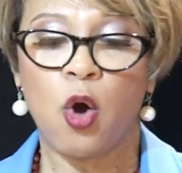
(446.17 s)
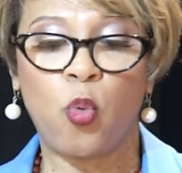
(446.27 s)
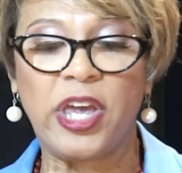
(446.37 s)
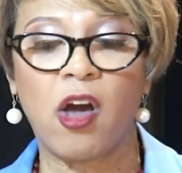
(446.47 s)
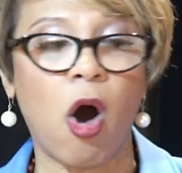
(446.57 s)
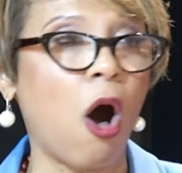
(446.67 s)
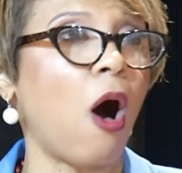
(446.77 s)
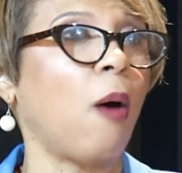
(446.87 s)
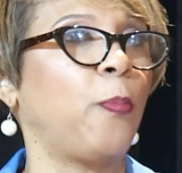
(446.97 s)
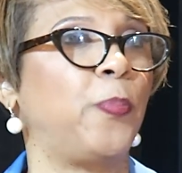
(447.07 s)
We
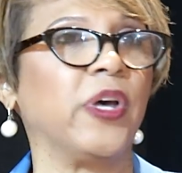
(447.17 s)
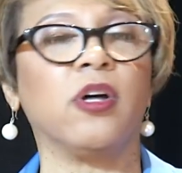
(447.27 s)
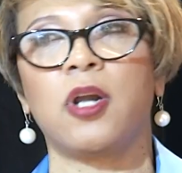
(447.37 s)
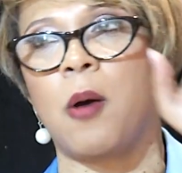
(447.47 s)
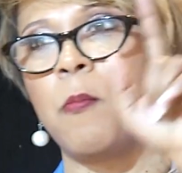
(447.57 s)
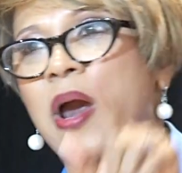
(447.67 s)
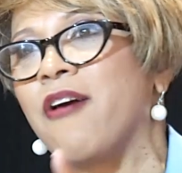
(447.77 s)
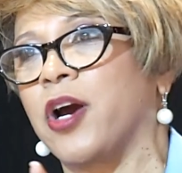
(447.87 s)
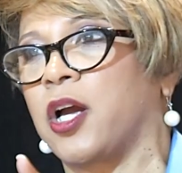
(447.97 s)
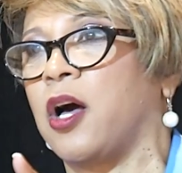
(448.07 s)
all built
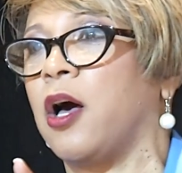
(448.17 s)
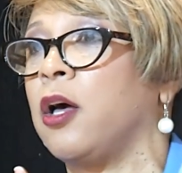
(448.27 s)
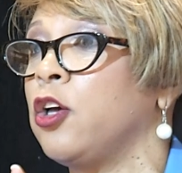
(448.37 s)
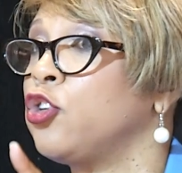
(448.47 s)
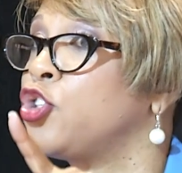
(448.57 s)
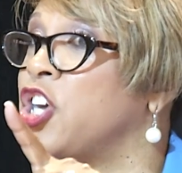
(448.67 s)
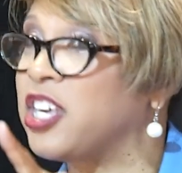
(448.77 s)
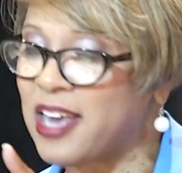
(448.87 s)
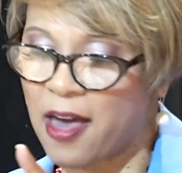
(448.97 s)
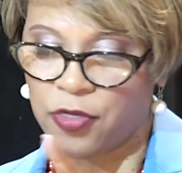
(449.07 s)
America
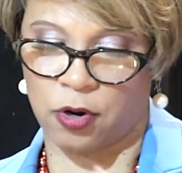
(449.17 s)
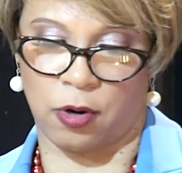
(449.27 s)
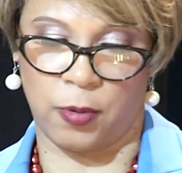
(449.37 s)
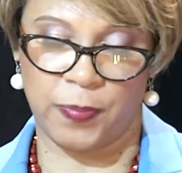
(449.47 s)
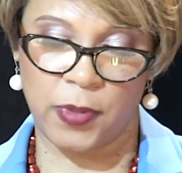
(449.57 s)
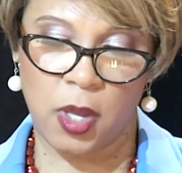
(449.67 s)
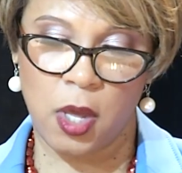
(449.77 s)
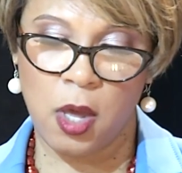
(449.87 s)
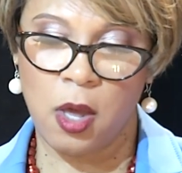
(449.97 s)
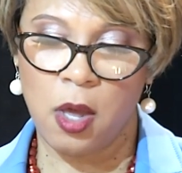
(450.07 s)
together.
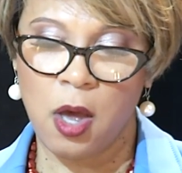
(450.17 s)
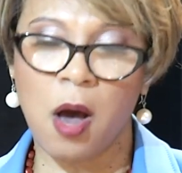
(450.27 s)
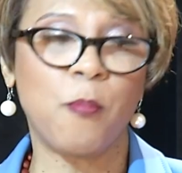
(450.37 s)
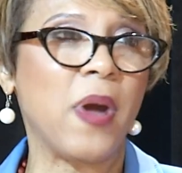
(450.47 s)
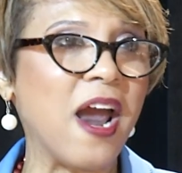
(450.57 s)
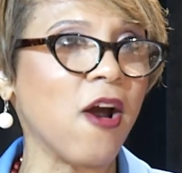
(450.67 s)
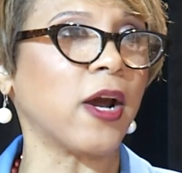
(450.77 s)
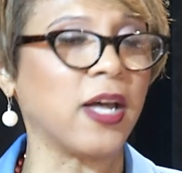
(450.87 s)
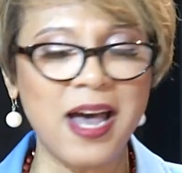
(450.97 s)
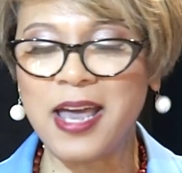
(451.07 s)

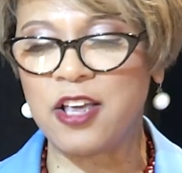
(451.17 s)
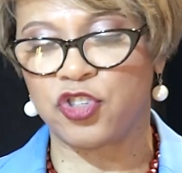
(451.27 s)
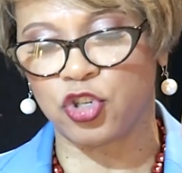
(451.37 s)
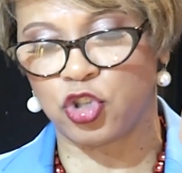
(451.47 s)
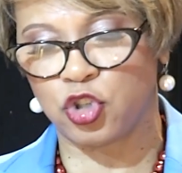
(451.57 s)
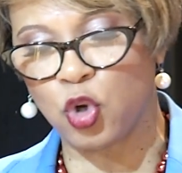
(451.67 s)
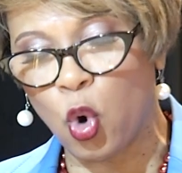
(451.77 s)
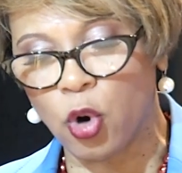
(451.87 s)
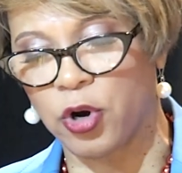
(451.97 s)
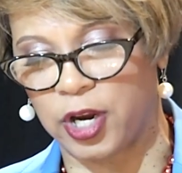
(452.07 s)
America is a
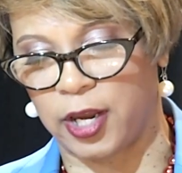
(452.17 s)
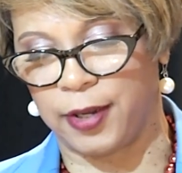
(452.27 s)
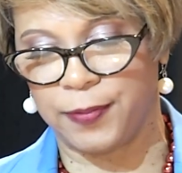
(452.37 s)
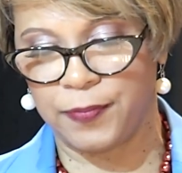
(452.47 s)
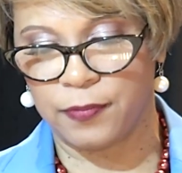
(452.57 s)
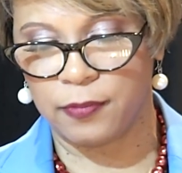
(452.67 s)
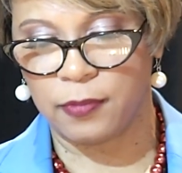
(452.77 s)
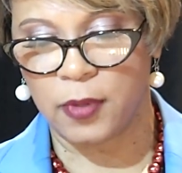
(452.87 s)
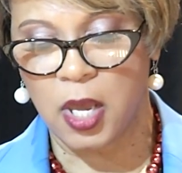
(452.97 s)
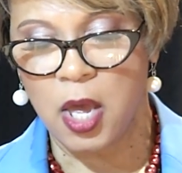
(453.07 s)
story.
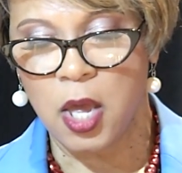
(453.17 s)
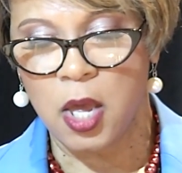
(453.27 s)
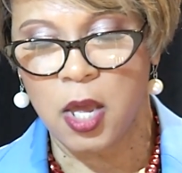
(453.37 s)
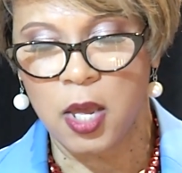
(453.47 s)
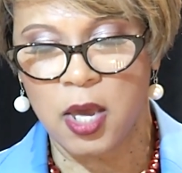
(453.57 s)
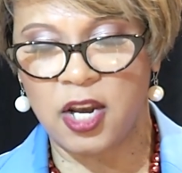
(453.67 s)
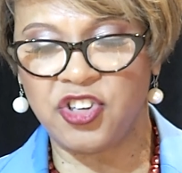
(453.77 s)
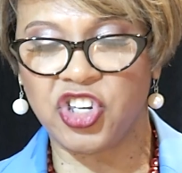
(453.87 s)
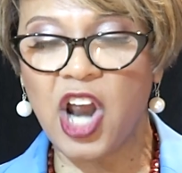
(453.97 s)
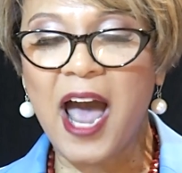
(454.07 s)
It
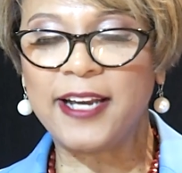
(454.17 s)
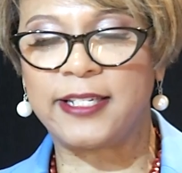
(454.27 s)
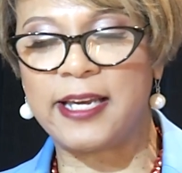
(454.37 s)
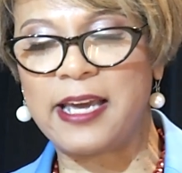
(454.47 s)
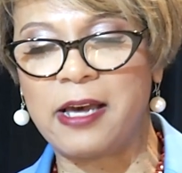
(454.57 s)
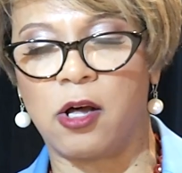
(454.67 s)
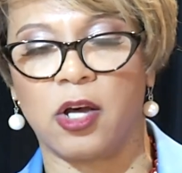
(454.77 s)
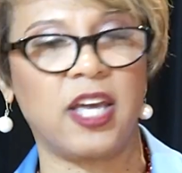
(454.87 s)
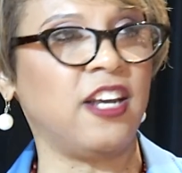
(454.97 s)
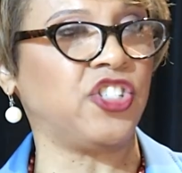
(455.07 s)
is an ideal.
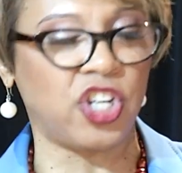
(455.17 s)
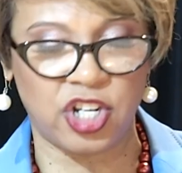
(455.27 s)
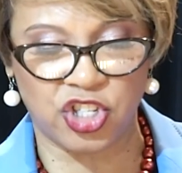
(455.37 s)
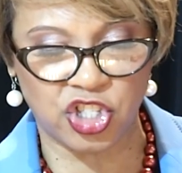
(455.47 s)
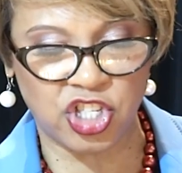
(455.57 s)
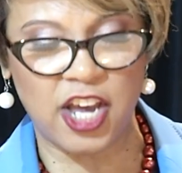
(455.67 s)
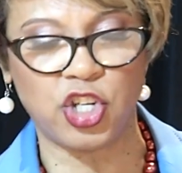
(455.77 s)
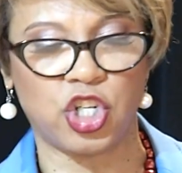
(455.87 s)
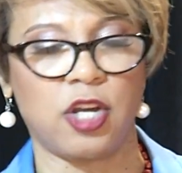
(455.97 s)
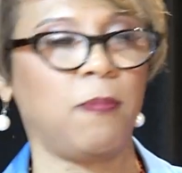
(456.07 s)
It is a
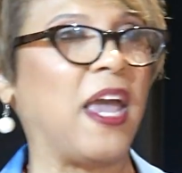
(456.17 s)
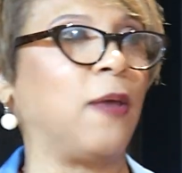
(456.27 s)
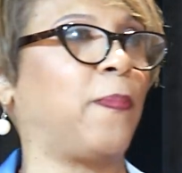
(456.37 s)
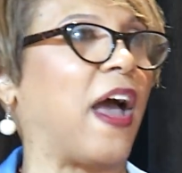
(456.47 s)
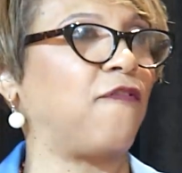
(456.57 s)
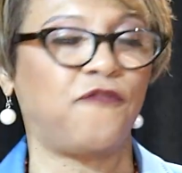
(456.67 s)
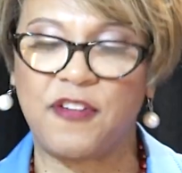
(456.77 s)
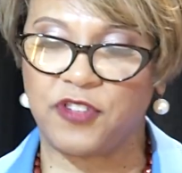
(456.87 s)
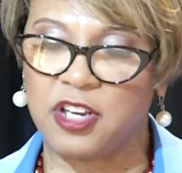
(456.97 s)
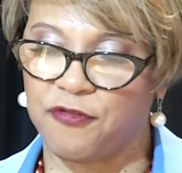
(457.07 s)
decision made by
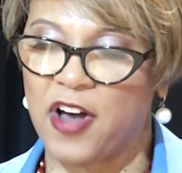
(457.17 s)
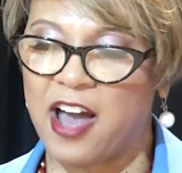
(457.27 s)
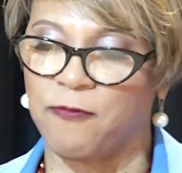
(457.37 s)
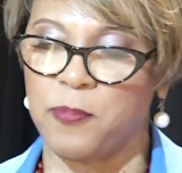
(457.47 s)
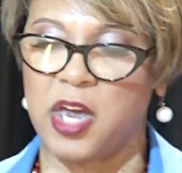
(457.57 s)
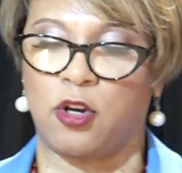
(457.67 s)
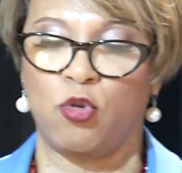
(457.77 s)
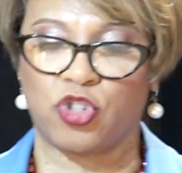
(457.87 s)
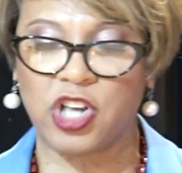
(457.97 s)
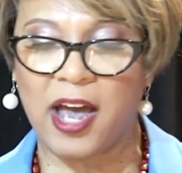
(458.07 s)
55 men
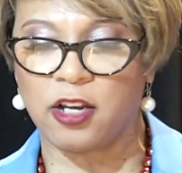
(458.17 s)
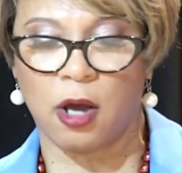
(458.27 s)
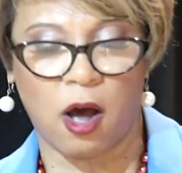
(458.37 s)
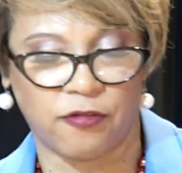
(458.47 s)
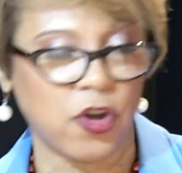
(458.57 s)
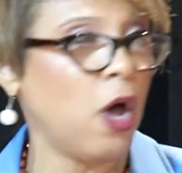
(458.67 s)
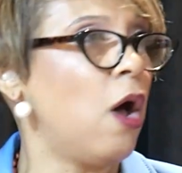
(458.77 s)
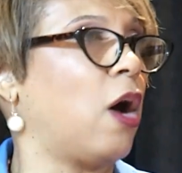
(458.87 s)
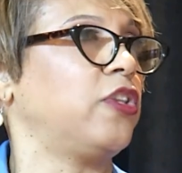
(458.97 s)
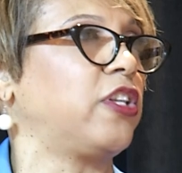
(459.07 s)
who signed off
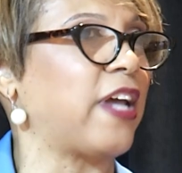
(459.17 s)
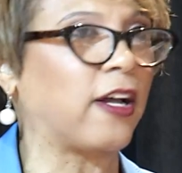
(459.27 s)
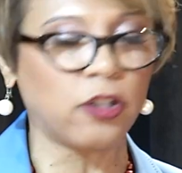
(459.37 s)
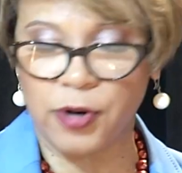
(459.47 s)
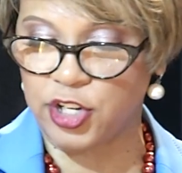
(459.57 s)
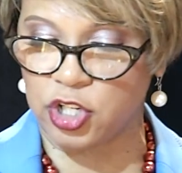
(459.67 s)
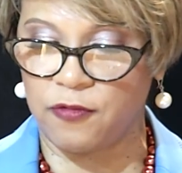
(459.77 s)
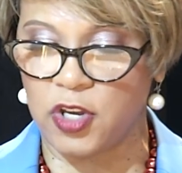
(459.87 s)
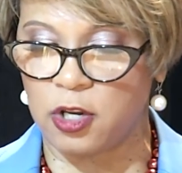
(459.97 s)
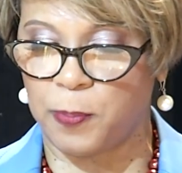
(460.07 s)
on the Declaration
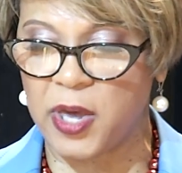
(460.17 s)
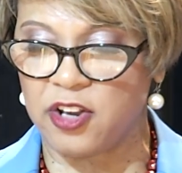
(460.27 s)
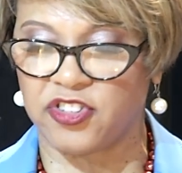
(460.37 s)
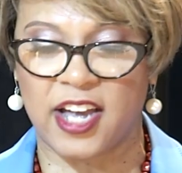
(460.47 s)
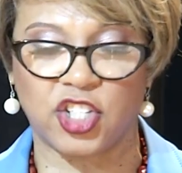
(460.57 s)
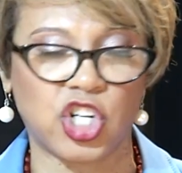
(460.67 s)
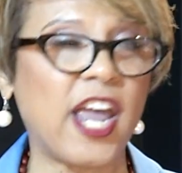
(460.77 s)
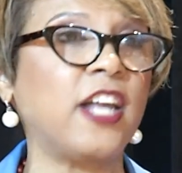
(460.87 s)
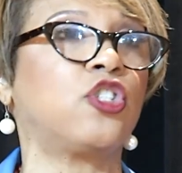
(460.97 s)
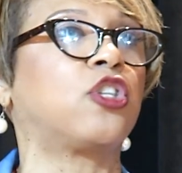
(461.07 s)
of Independence that
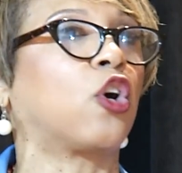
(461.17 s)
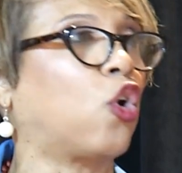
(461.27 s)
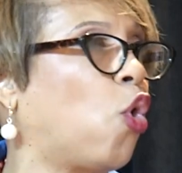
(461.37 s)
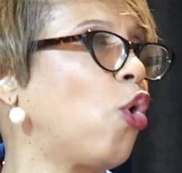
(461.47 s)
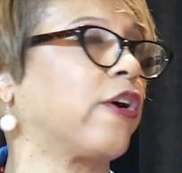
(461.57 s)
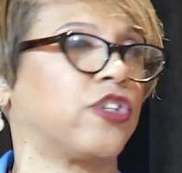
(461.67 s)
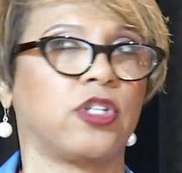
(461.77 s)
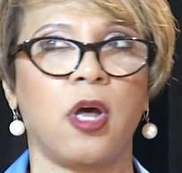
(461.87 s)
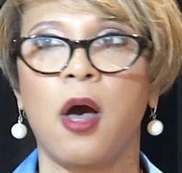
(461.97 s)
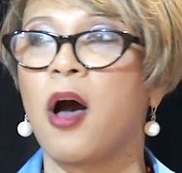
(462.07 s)
changed the
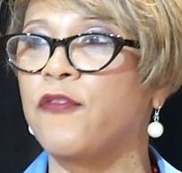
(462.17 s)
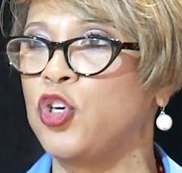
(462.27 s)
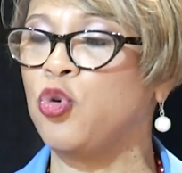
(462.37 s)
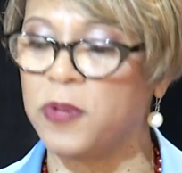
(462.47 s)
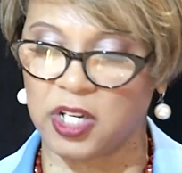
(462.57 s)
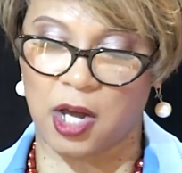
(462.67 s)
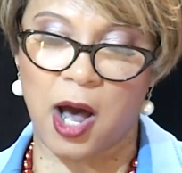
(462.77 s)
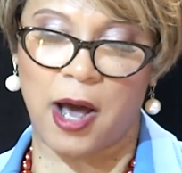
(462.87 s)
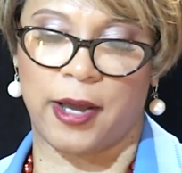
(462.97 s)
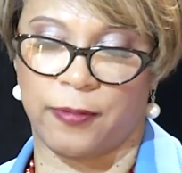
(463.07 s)
course of
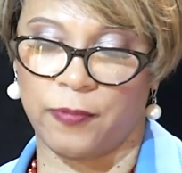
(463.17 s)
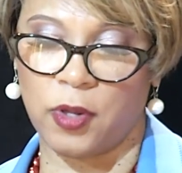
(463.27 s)
humankind.